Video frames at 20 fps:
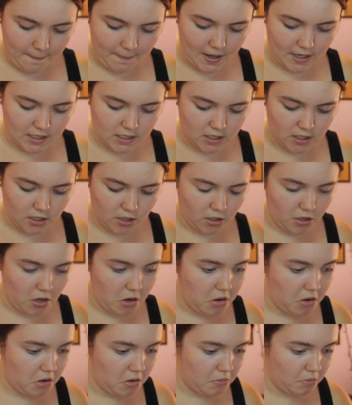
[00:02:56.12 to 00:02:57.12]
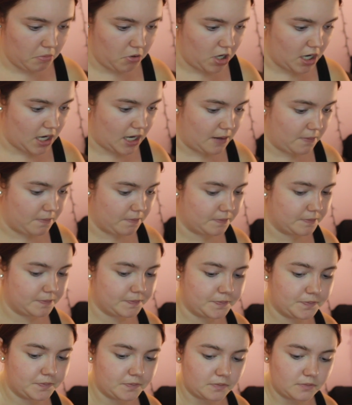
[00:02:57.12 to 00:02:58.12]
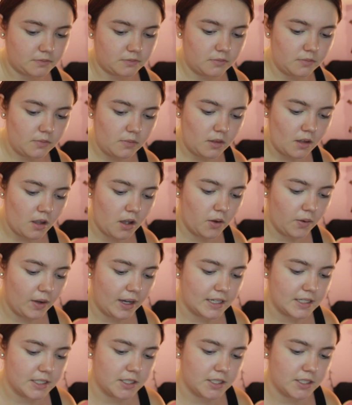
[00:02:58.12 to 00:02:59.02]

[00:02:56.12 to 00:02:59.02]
But they're pretty. Okay,